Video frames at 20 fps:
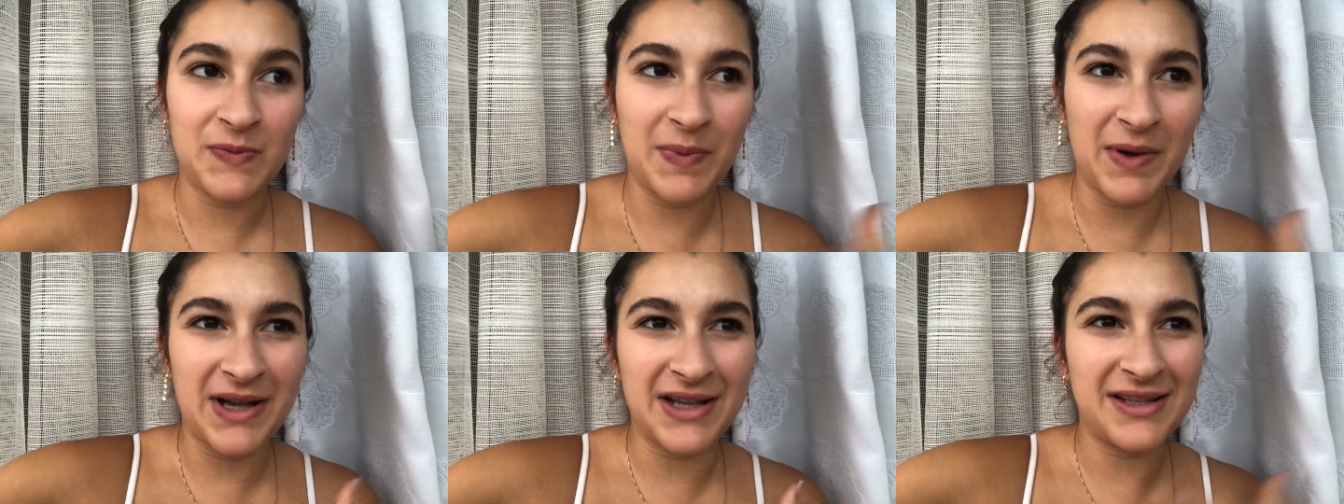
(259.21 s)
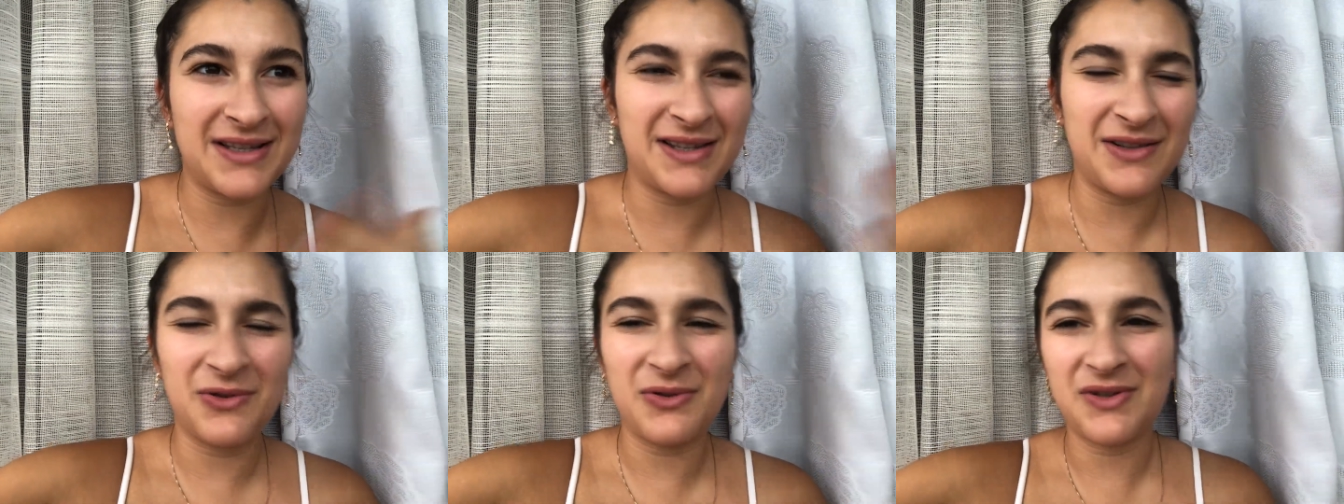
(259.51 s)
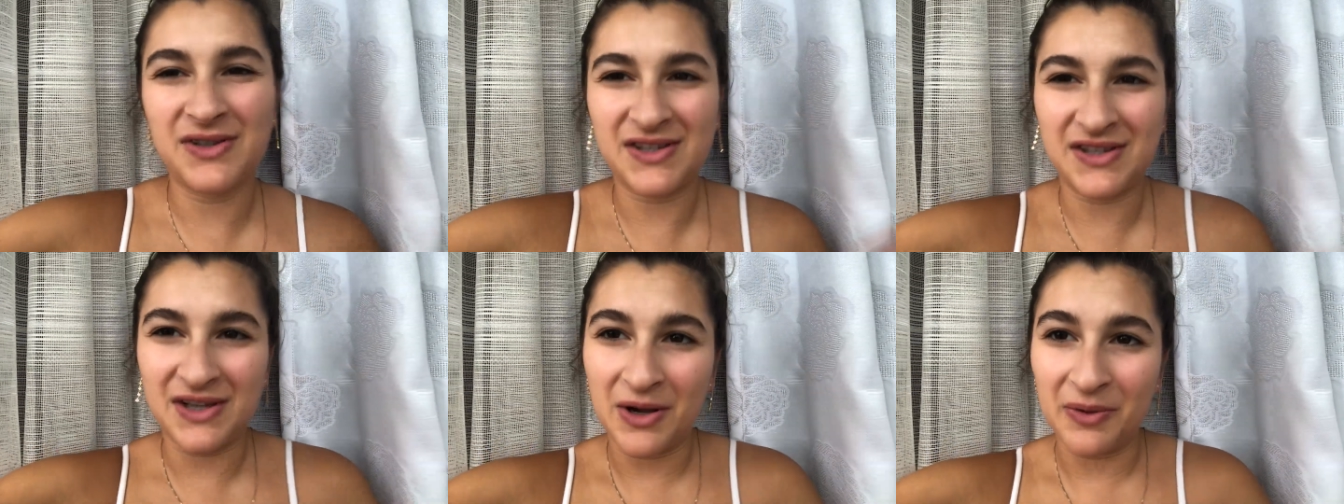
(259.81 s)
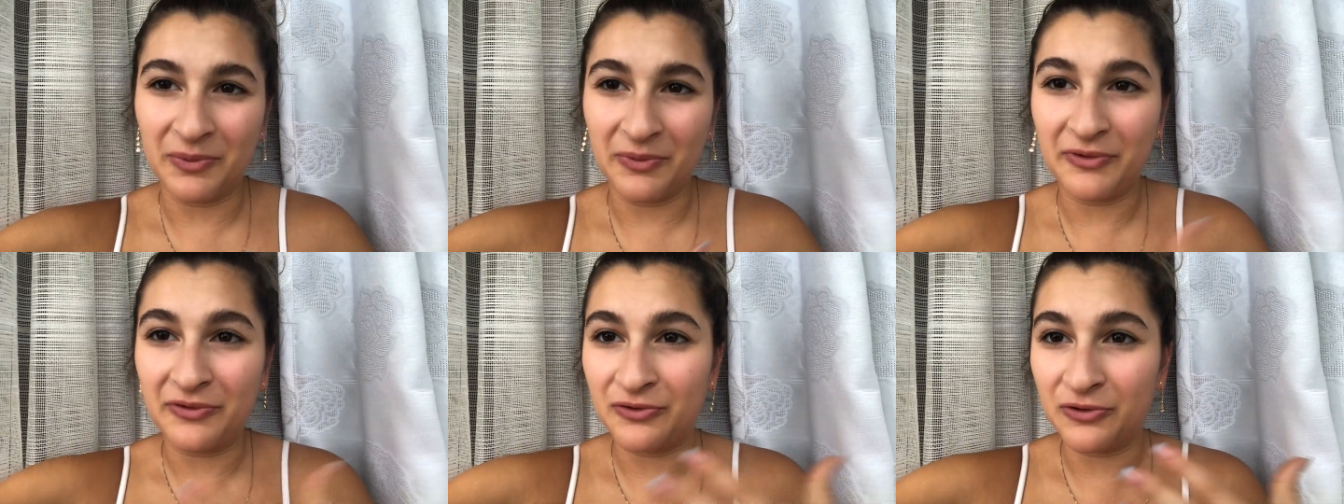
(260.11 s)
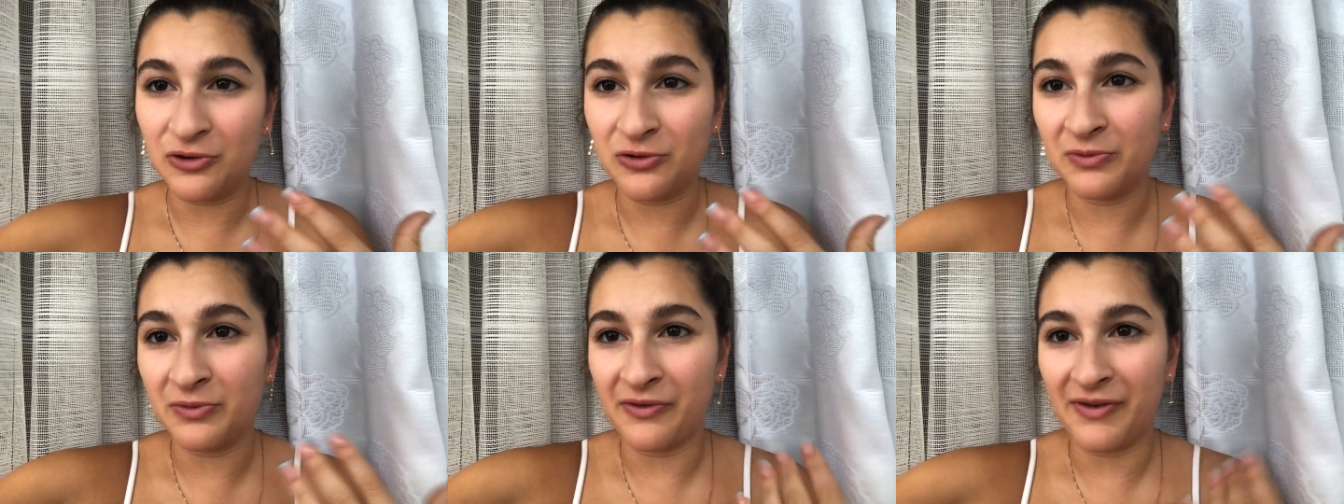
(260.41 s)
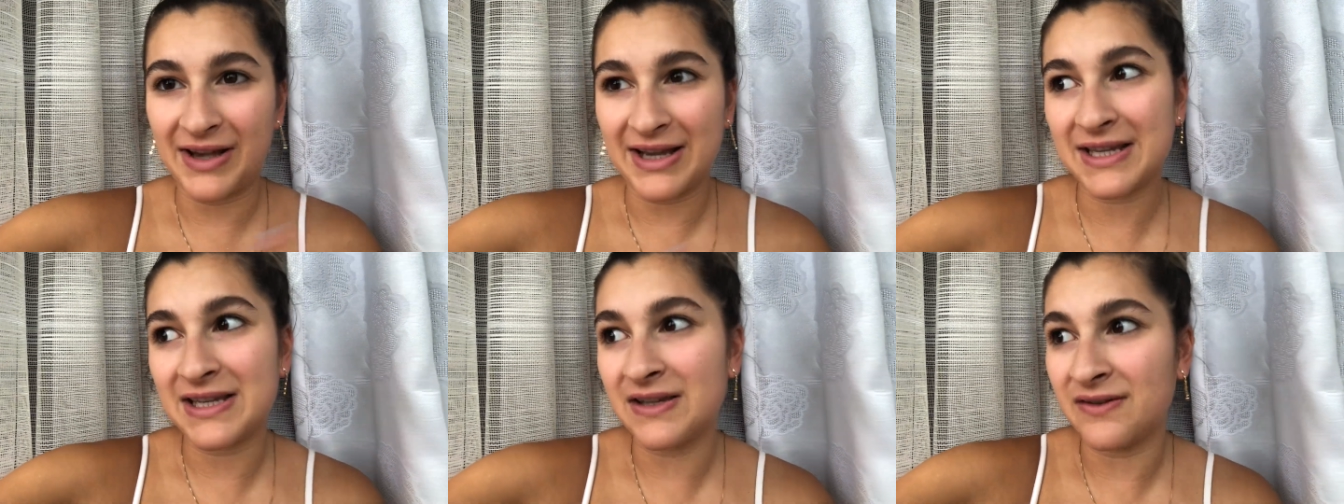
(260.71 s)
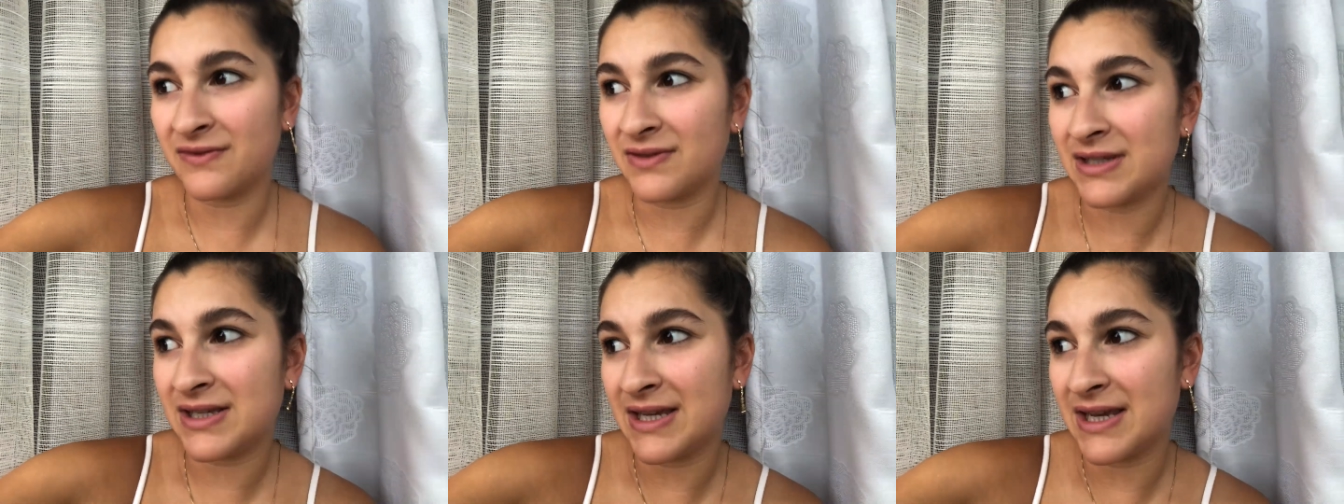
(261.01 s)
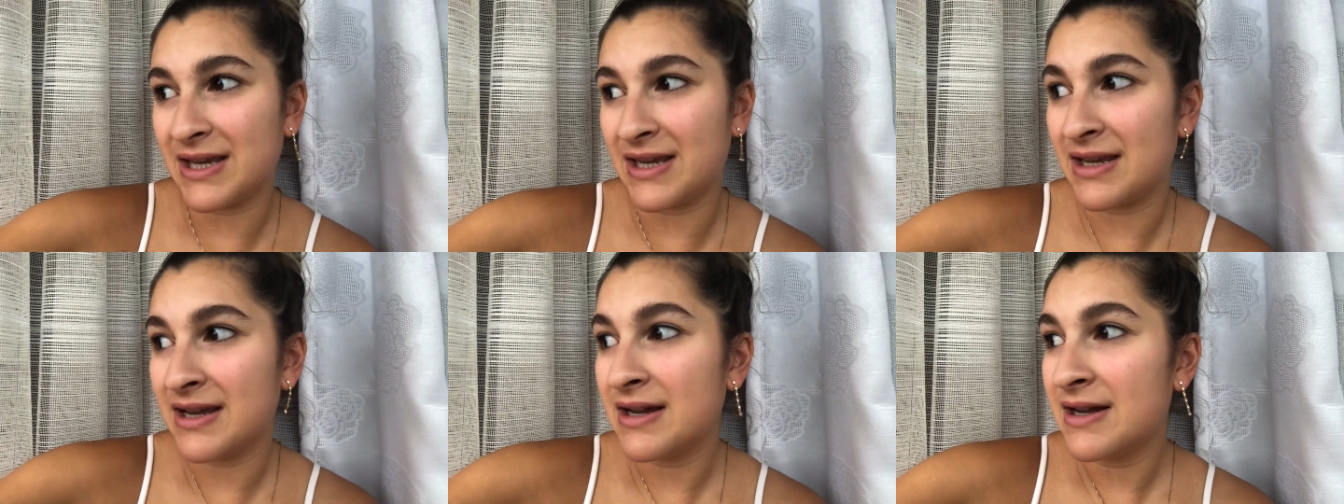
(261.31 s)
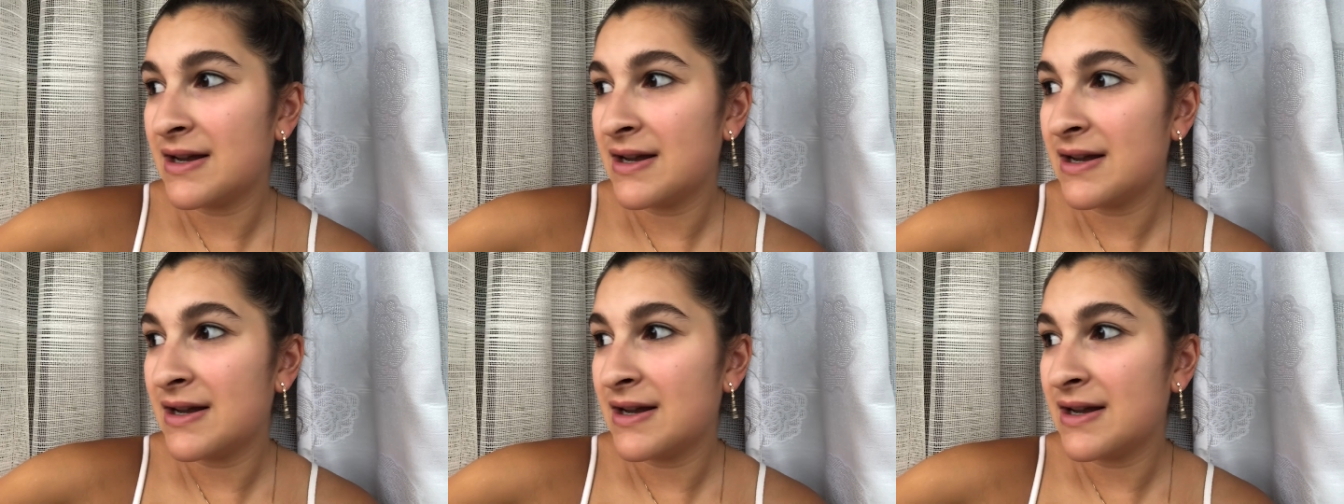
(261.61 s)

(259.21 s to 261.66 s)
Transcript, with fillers: but it's still some form of activity,